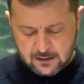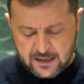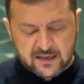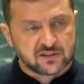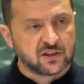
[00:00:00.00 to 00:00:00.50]

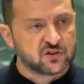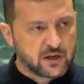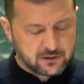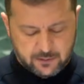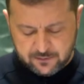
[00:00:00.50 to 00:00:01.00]
Ladies and
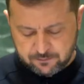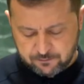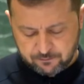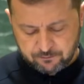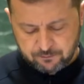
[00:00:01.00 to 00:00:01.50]
gentlemen,
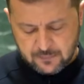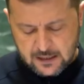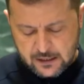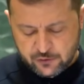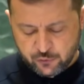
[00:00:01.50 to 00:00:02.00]

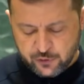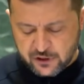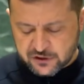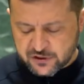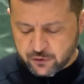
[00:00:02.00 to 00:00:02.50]
2
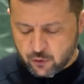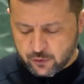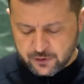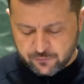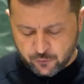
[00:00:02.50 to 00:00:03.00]
years
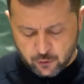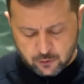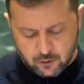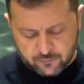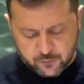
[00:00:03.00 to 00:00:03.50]
ago, in the
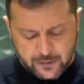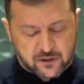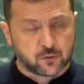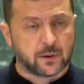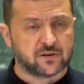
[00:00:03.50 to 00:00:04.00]
fall of
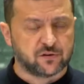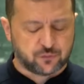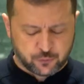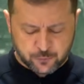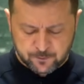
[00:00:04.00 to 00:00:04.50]

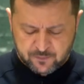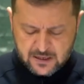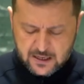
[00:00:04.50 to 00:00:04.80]
2022,